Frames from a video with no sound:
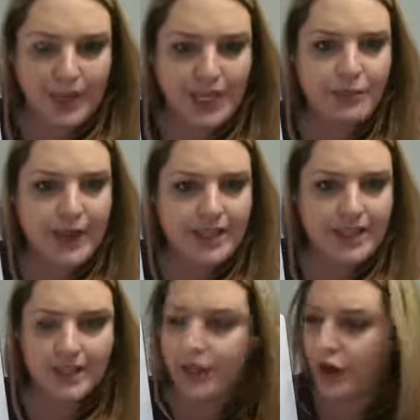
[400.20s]
each
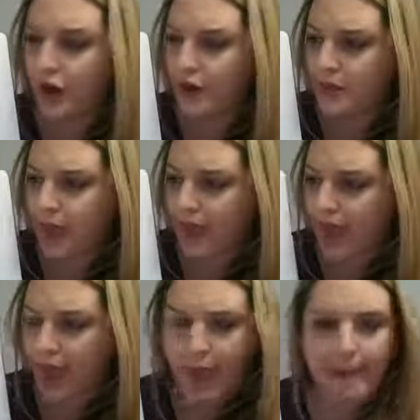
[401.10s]
basic letter, the
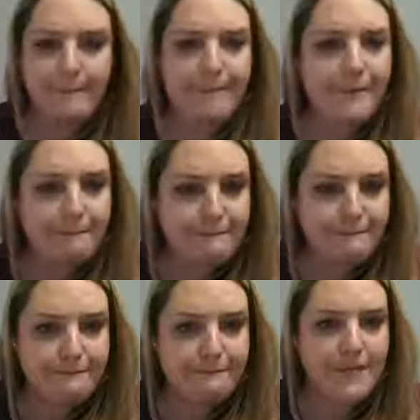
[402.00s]

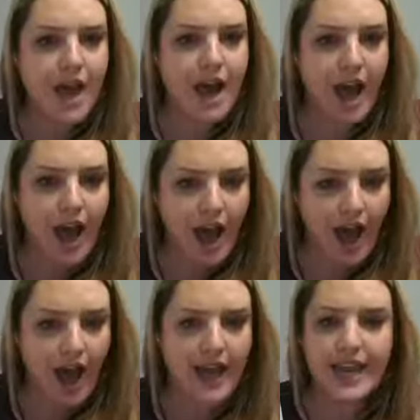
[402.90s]
M,
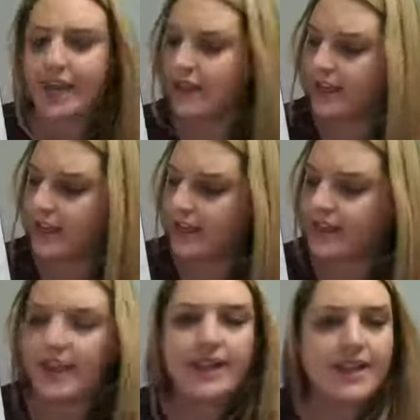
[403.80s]
I,
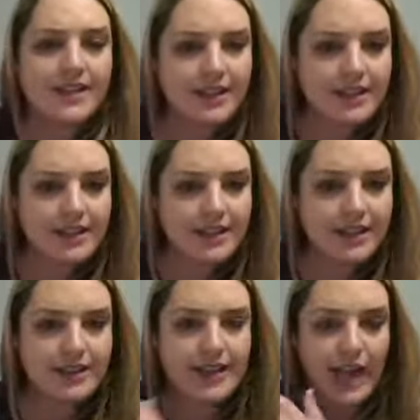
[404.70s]
the S
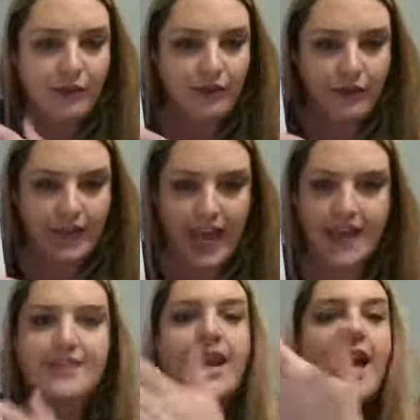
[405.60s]
sound for the
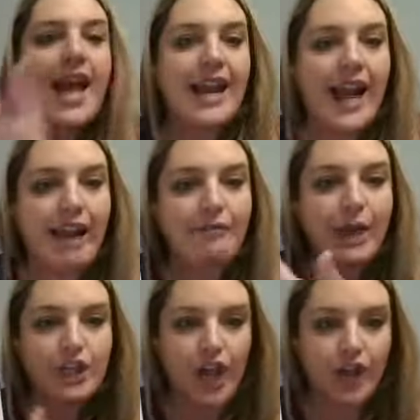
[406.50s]
S, and have
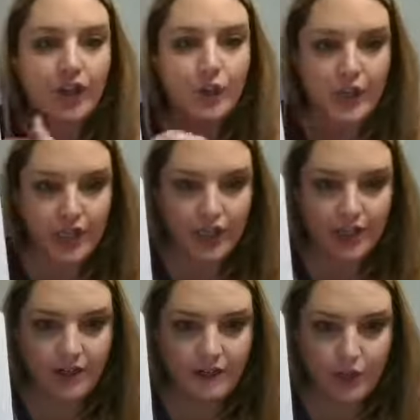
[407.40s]
my child do each
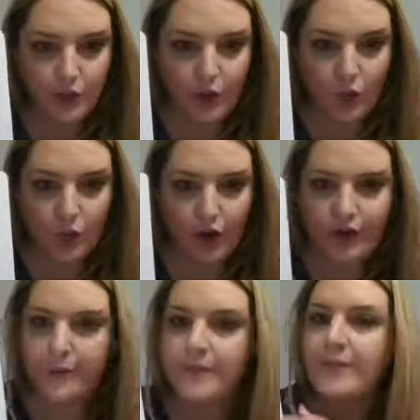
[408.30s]
individual word.